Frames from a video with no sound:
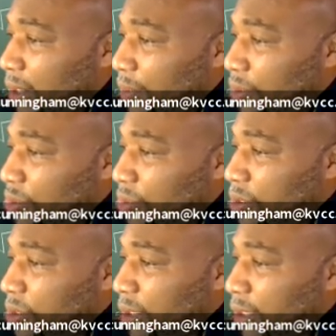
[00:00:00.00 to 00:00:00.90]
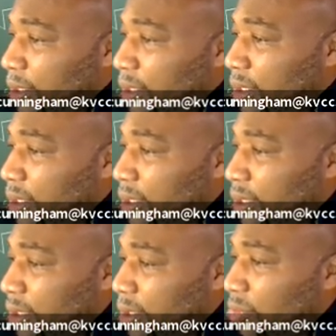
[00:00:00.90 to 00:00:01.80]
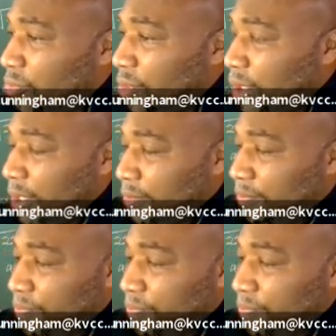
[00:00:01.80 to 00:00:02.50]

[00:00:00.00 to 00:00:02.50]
I'm going to do this in green.